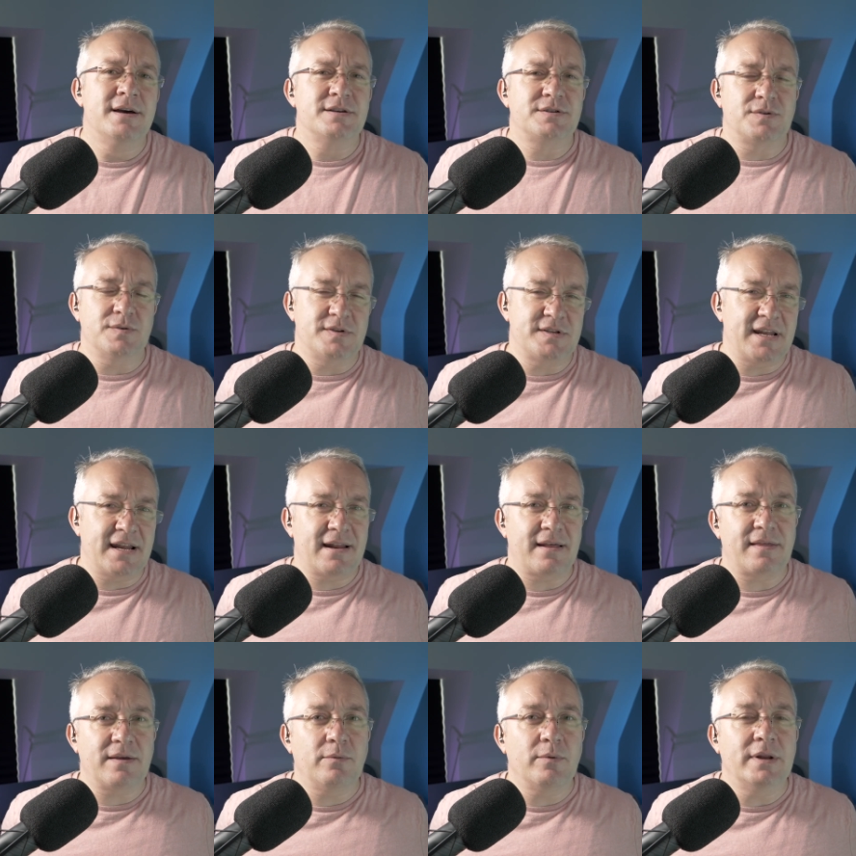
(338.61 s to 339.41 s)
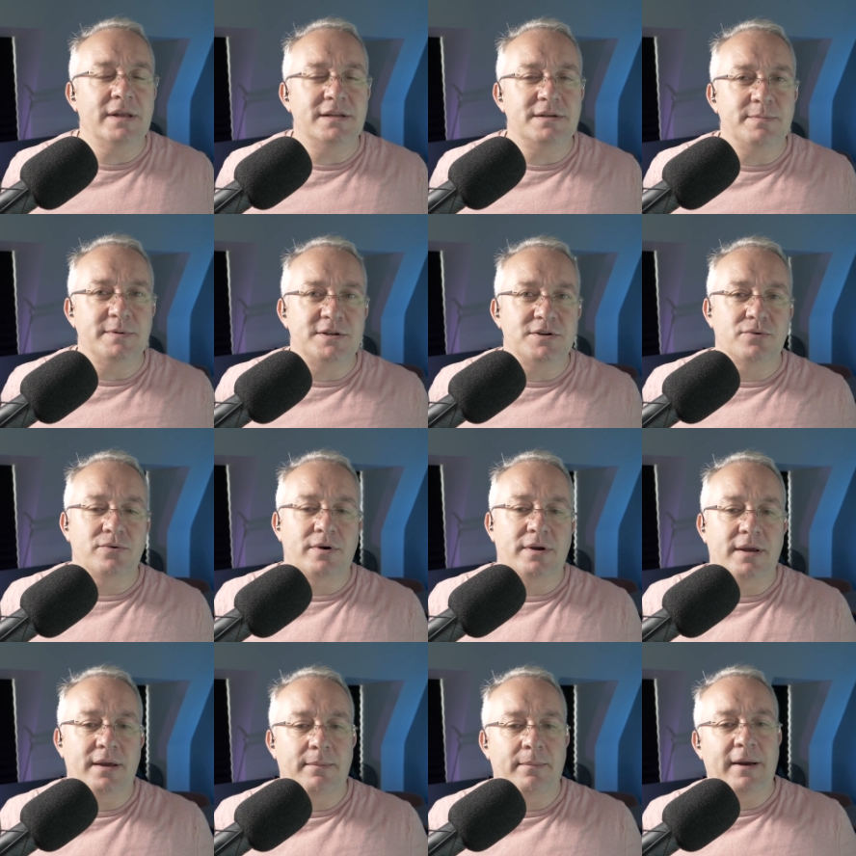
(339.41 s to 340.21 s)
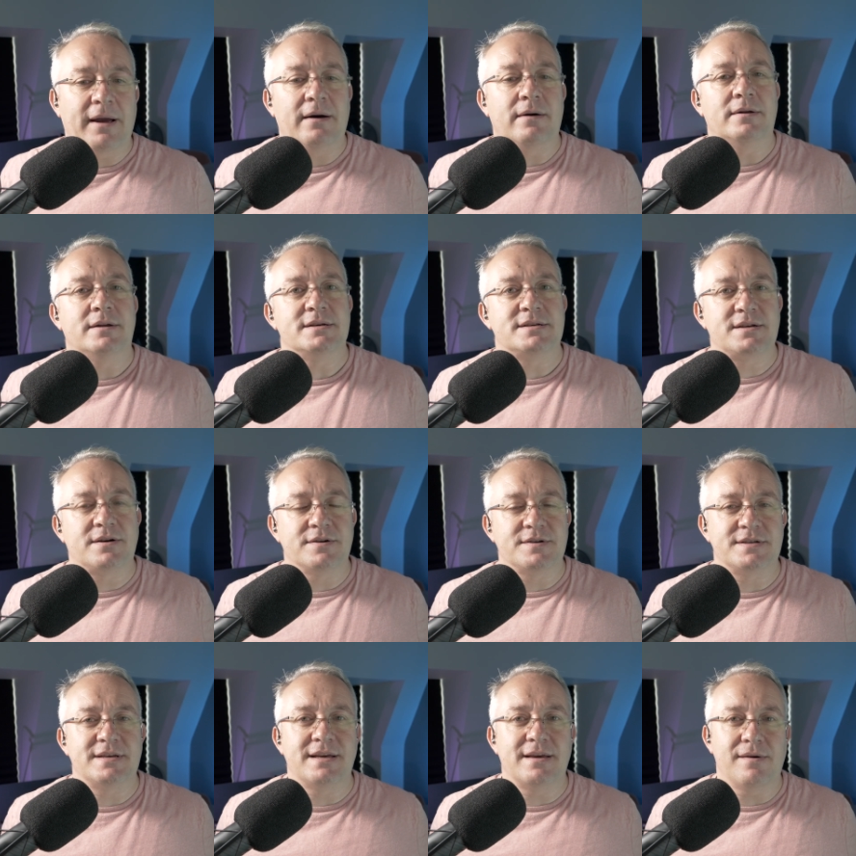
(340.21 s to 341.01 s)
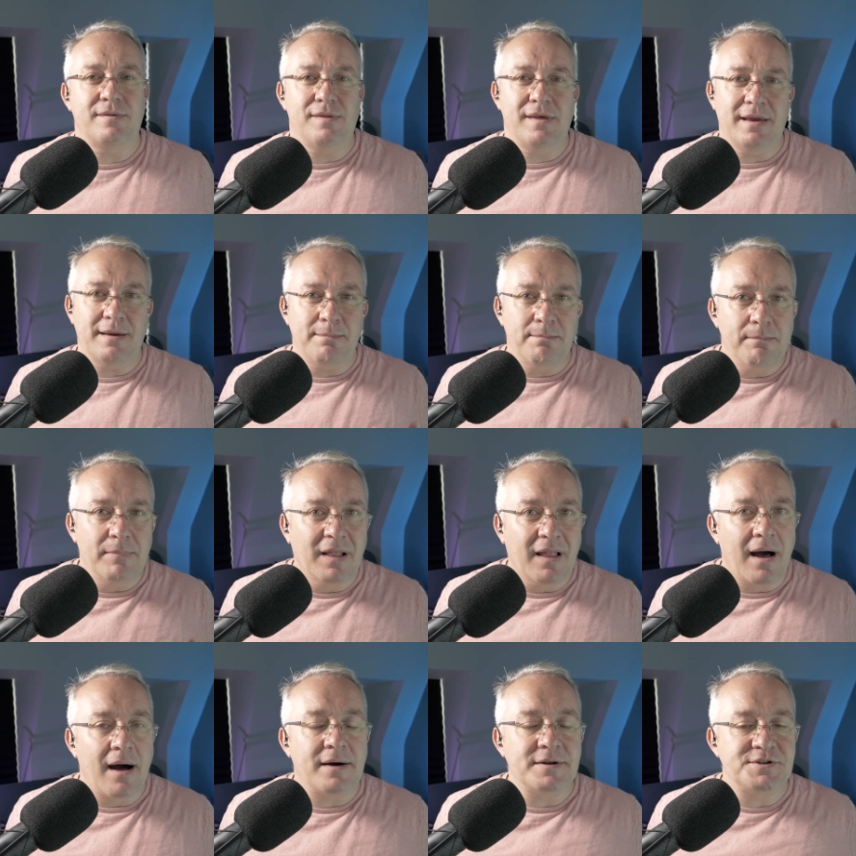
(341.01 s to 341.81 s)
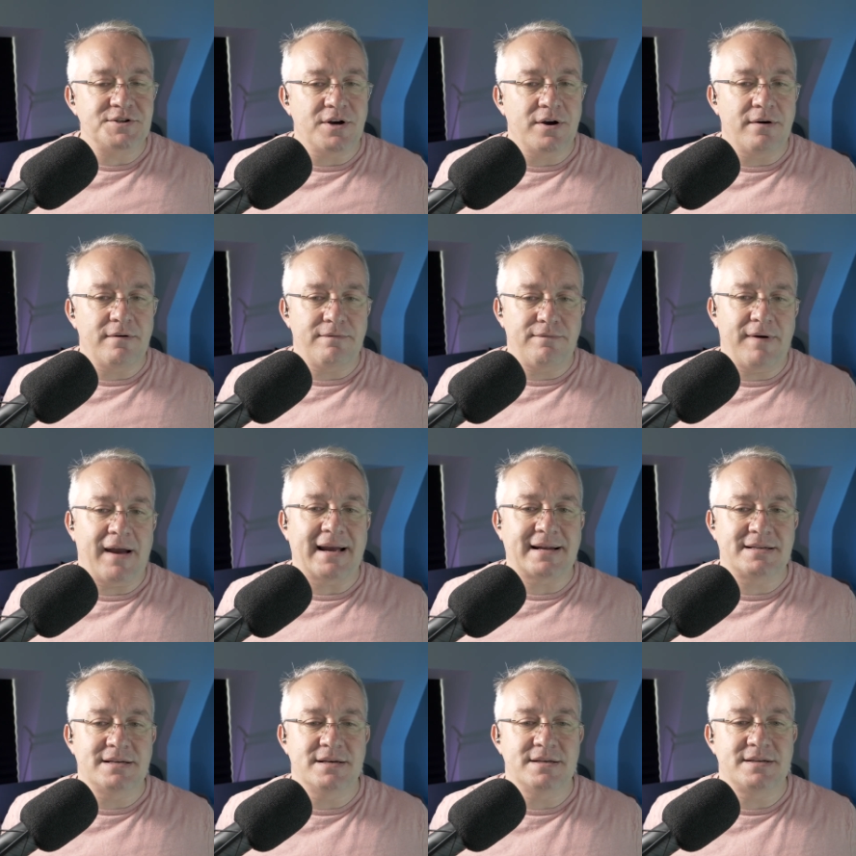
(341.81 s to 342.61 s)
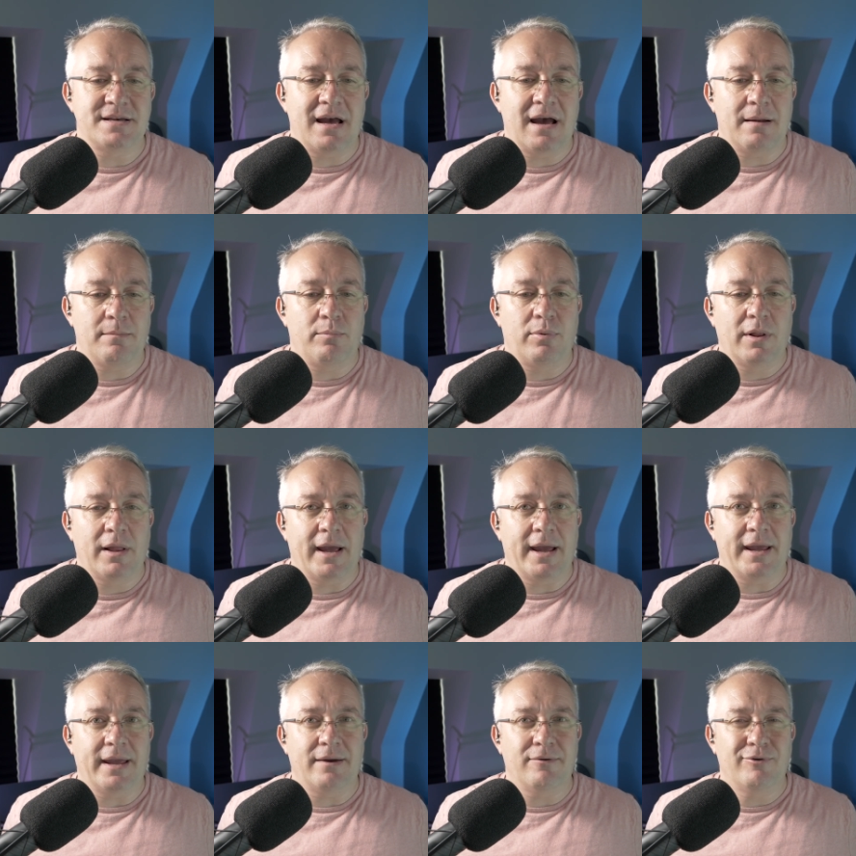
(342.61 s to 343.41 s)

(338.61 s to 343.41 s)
So instead, I think we need to be talking about and discussing the larger factors at play.